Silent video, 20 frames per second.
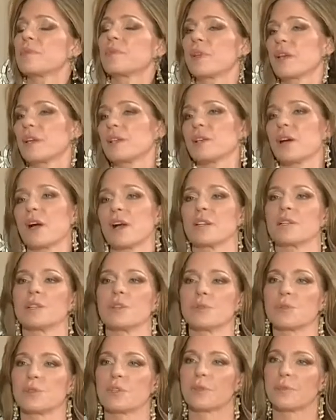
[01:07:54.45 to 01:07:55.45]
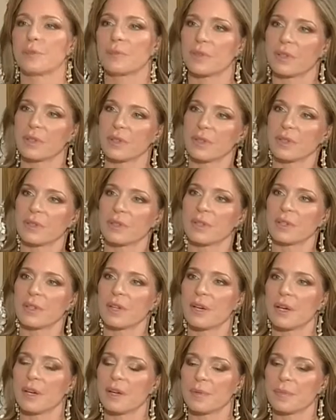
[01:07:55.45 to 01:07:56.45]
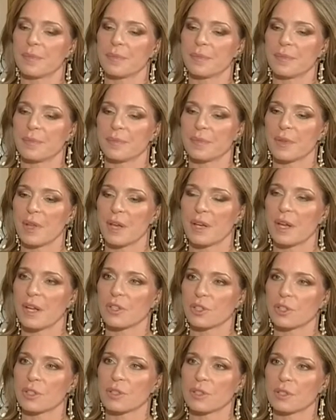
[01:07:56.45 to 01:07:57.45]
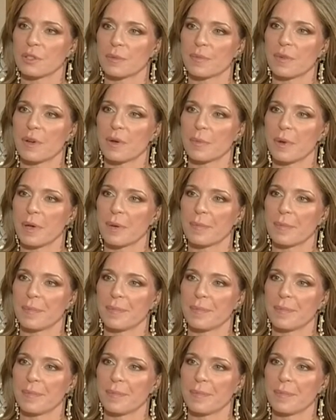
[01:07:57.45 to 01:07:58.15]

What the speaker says: they diagnosed him with non-Hodgkin's lymphoma.